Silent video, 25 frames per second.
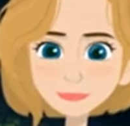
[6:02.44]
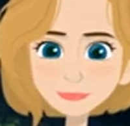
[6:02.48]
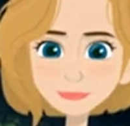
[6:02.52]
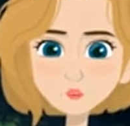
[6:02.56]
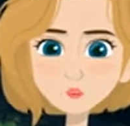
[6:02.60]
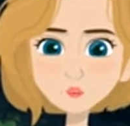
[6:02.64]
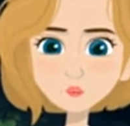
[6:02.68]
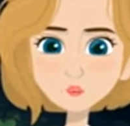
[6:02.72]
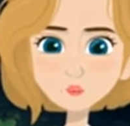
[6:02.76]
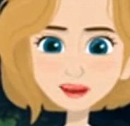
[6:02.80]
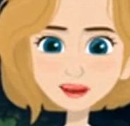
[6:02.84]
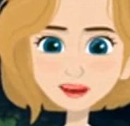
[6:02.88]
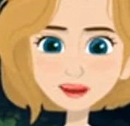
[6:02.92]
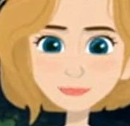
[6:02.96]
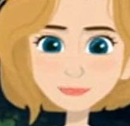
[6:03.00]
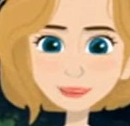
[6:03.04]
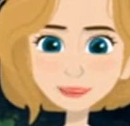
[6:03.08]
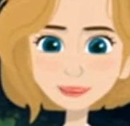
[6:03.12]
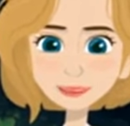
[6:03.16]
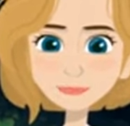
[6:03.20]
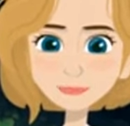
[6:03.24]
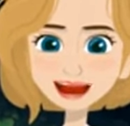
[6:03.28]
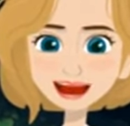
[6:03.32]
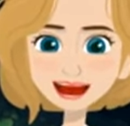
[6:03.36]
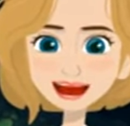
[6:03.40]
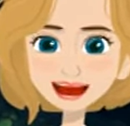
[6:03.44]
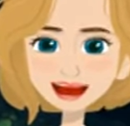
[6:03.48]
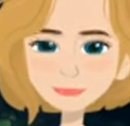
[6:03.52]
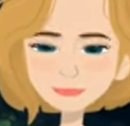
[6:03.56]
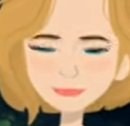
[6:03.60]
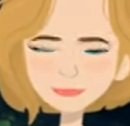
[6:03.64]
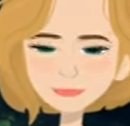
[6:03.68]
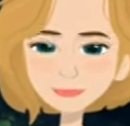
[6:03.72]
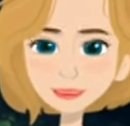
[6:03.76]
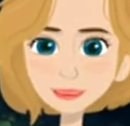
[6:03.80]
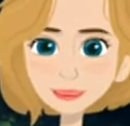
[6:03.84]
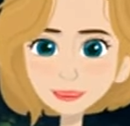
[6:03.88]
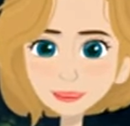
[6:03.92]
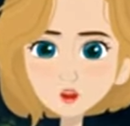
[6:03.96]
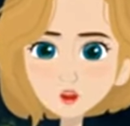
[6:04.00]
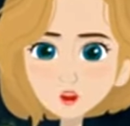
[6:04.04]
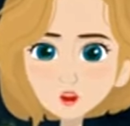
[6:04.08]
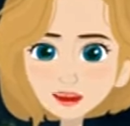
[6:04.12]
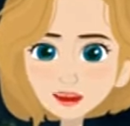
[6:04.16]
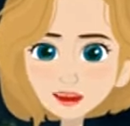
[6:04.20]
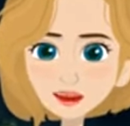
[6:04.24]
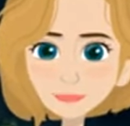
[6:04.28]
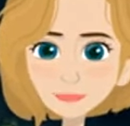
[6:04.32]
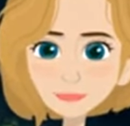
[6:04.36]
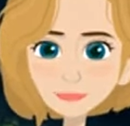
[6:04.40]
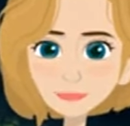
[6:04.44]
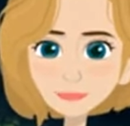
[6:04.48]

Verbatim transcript: I like this park too.